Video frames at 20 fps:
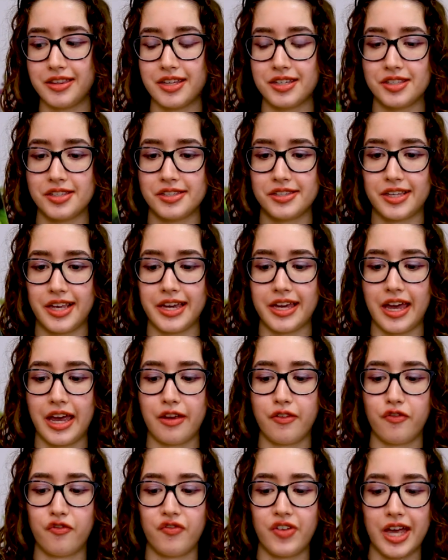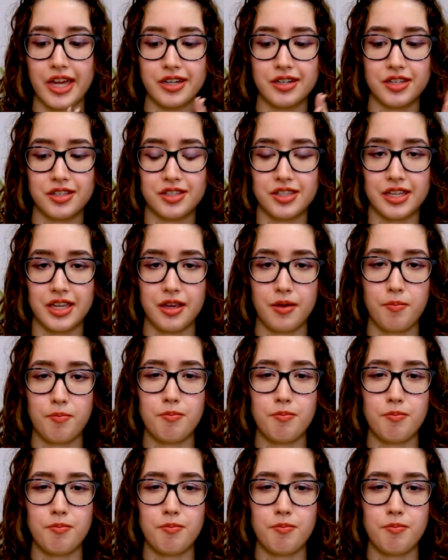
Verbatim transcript: This is like a fantasy